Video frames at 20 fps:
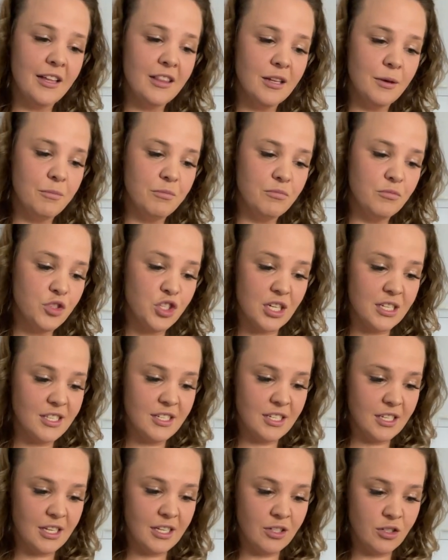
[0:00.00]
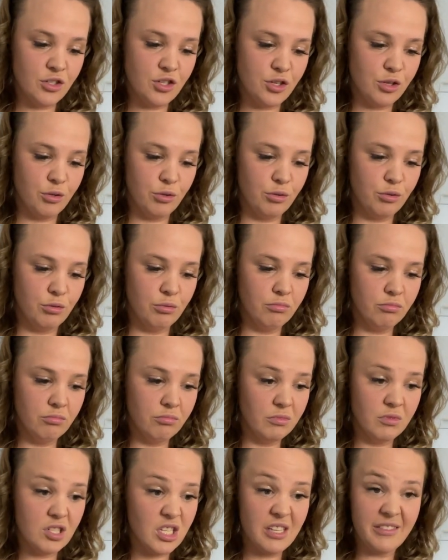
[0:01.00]
them just into
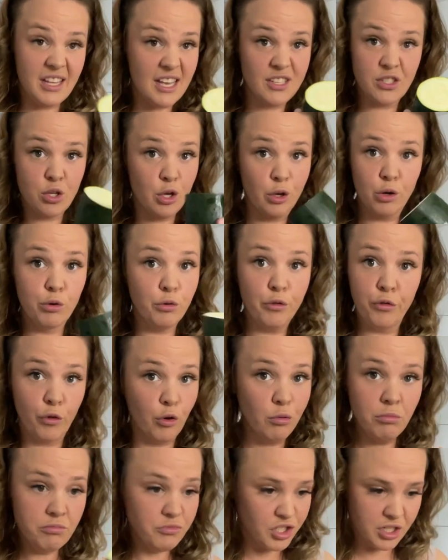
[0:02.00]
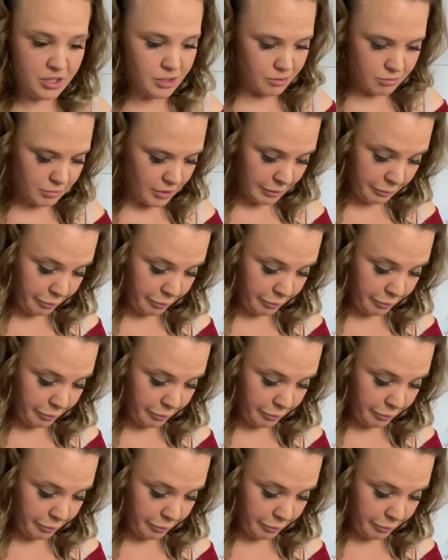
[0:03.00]
their circle form, just in